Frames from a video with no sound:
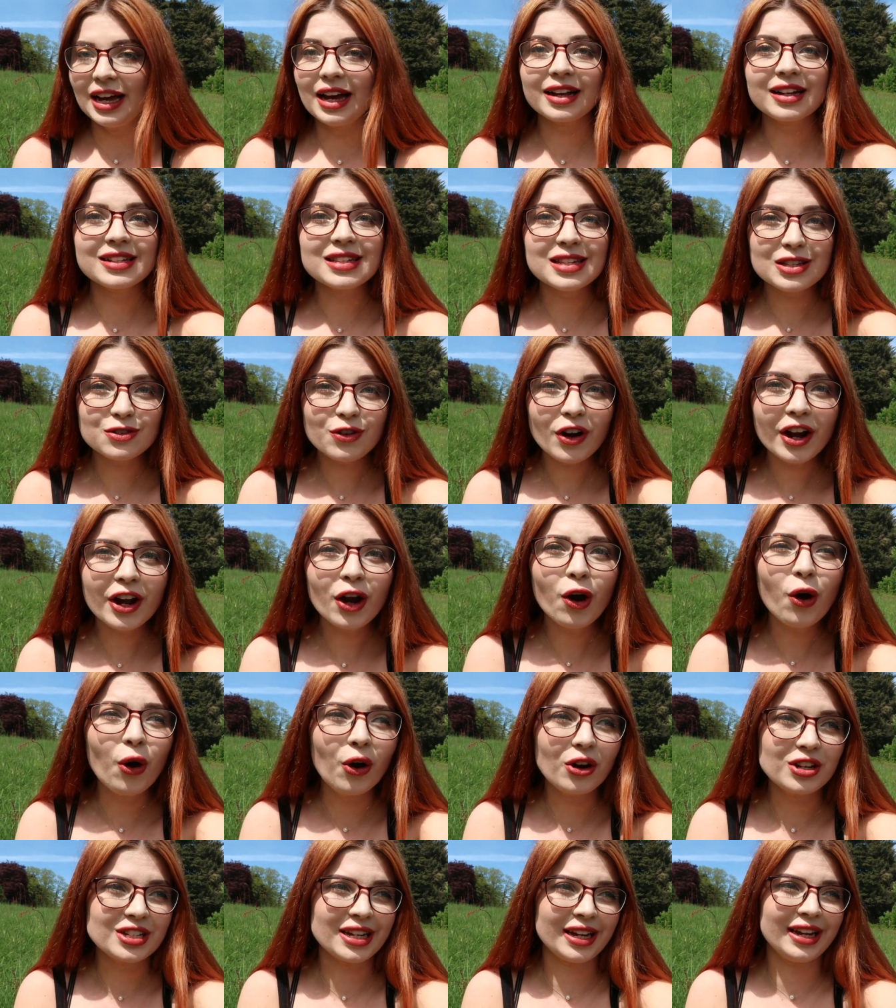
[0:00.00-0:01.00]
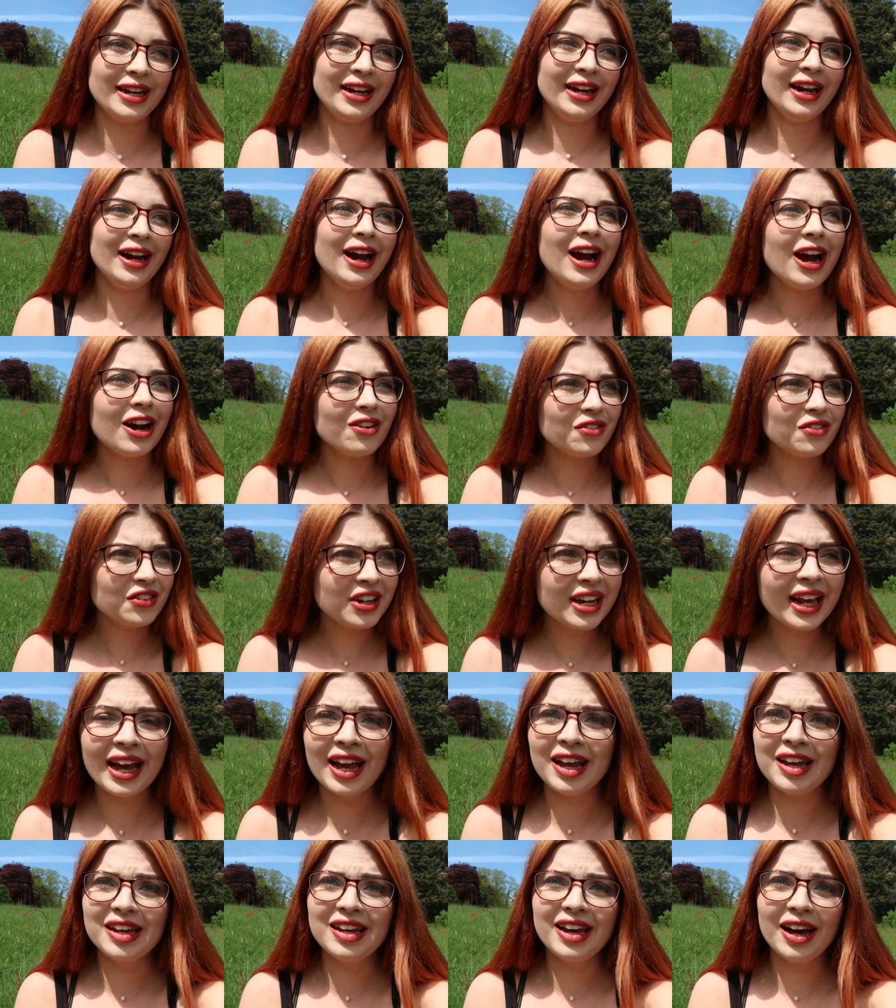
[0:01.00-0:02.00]
because it's very hot. I really
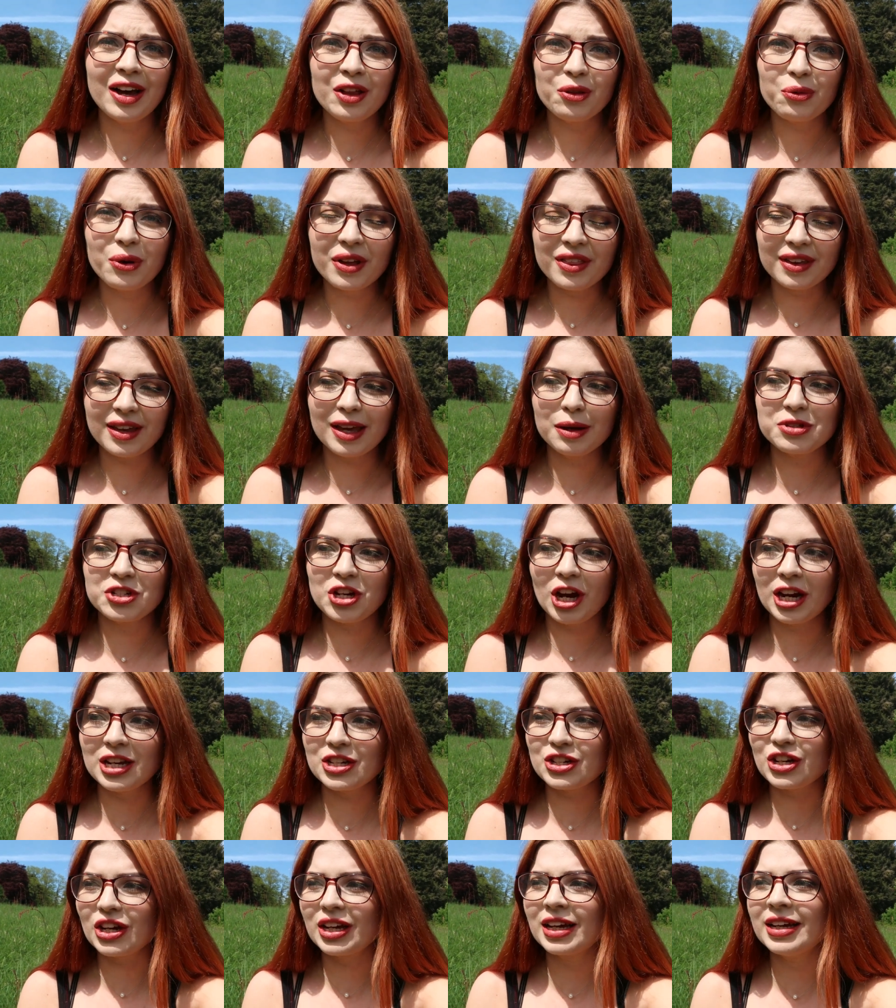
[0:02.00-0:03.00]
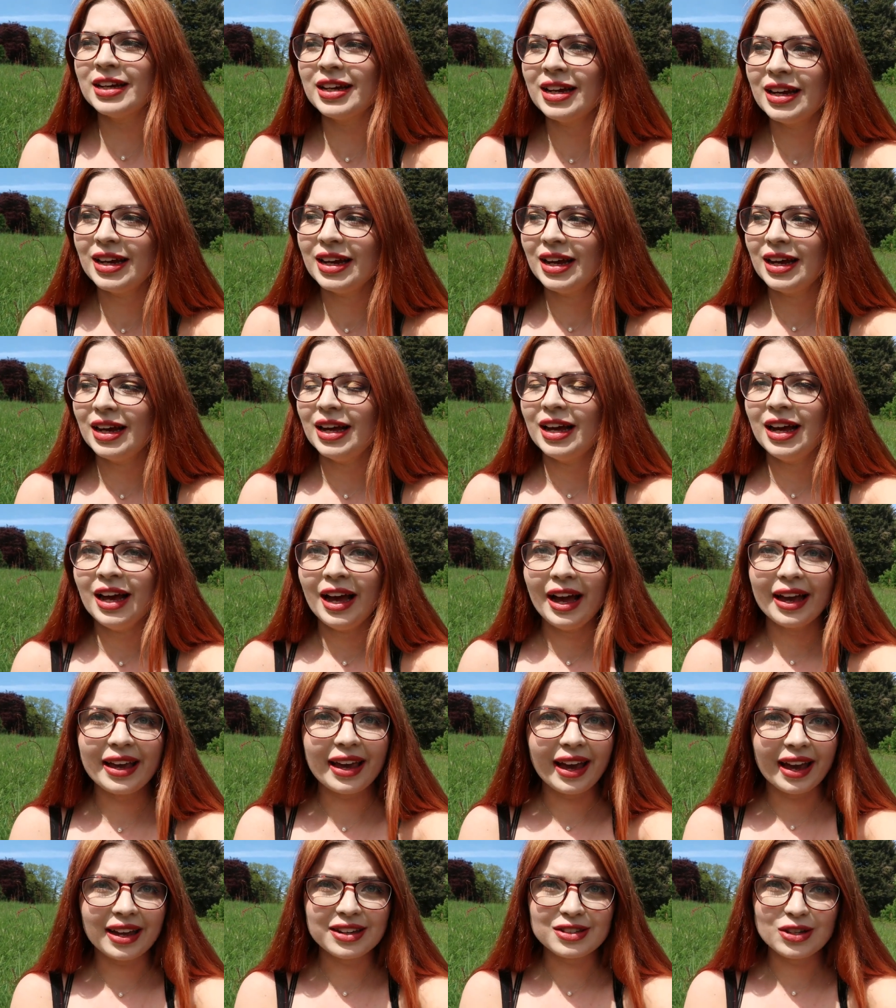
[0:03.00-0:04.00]
hate how the weather keeps changing
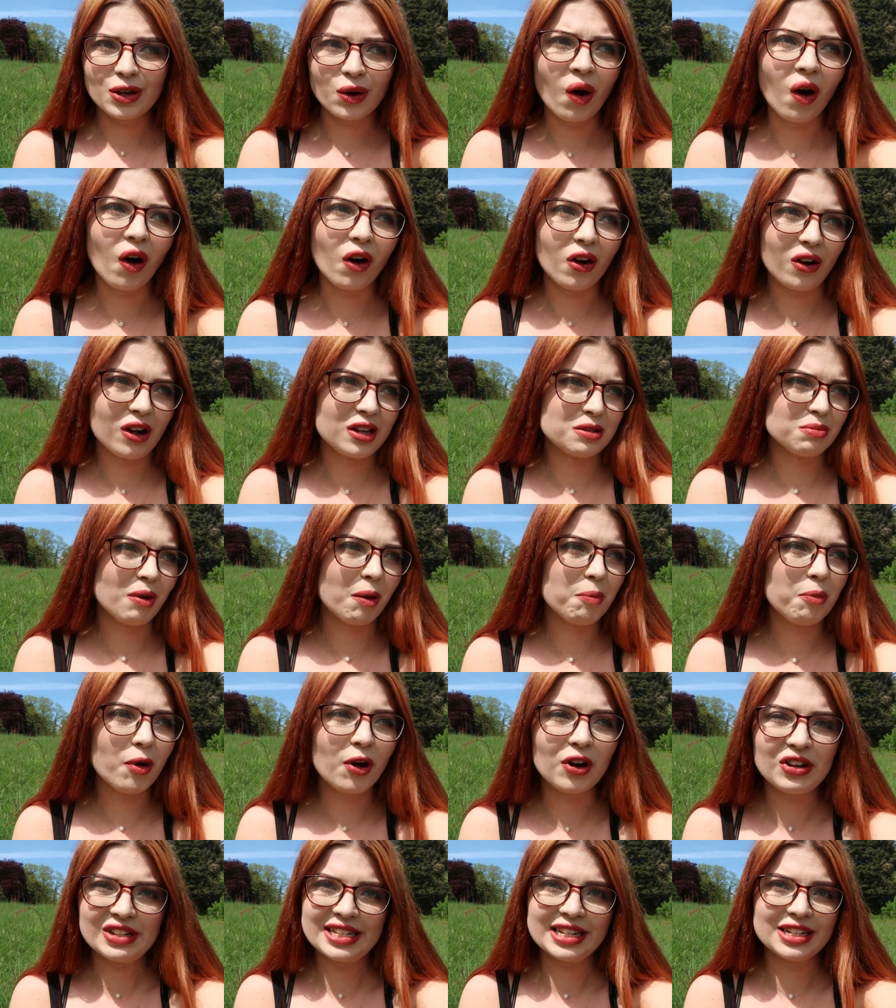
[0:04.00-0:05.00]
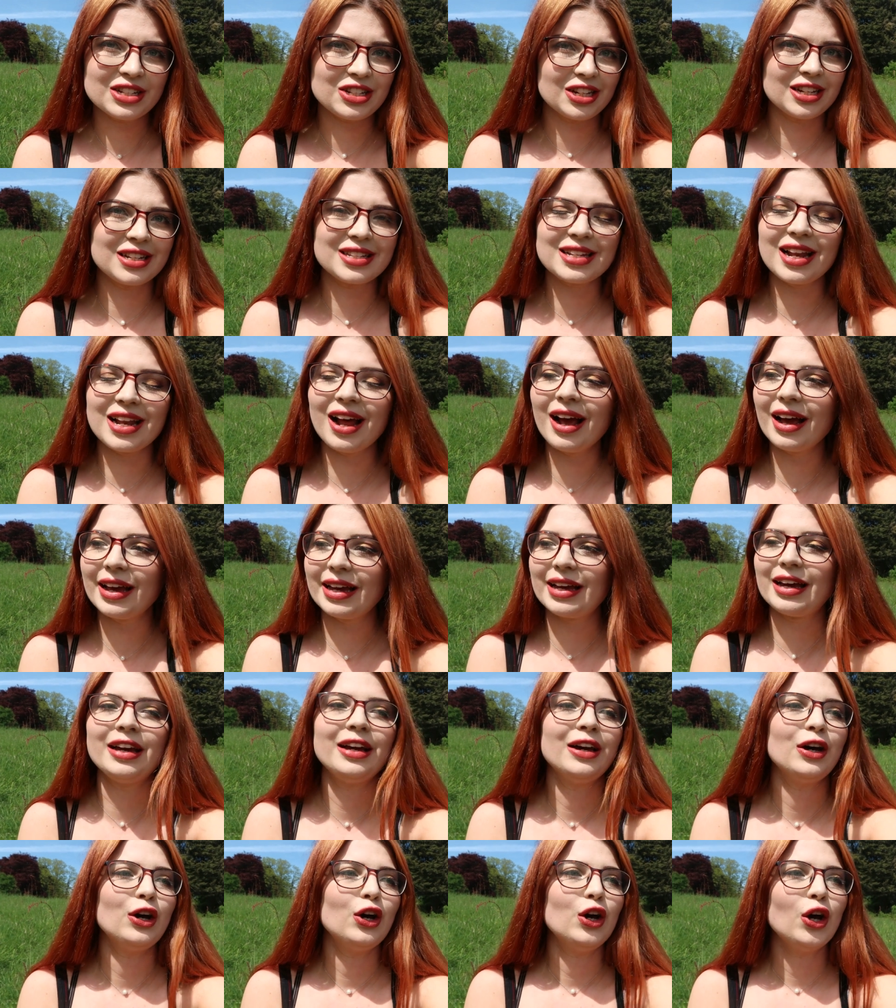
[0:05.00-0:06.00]
and getting so hot, because my pots is just like,
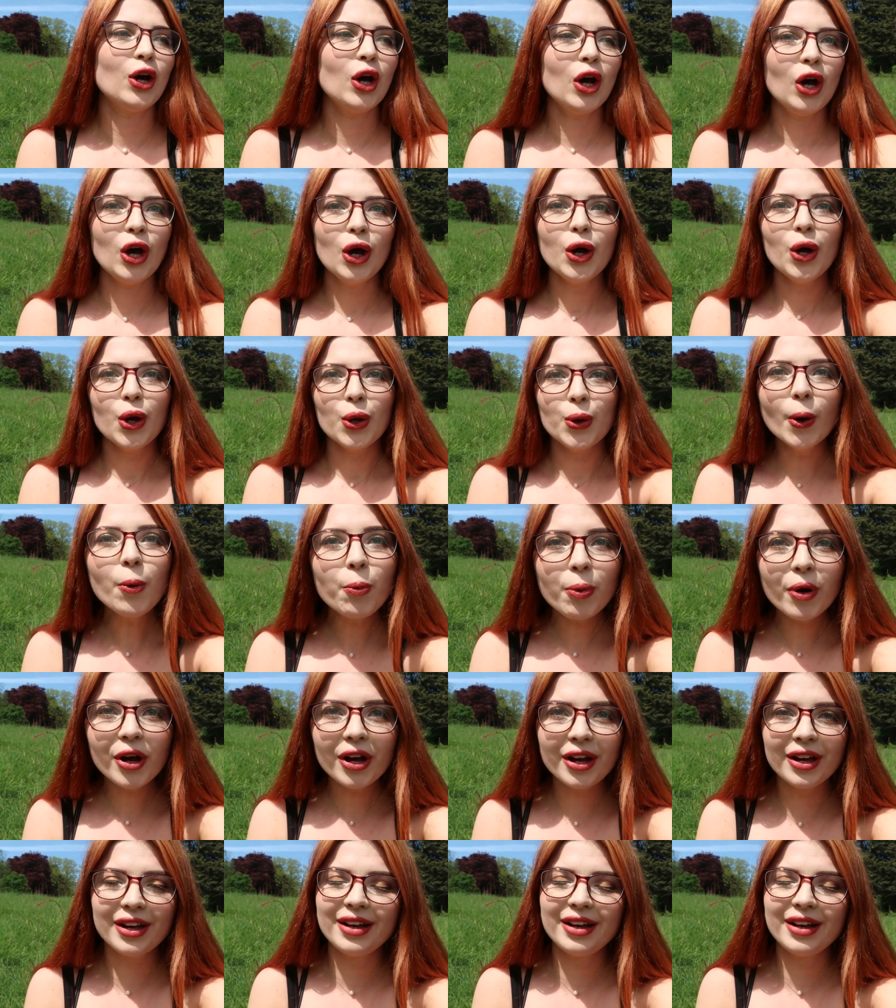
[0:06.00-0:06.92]
nope.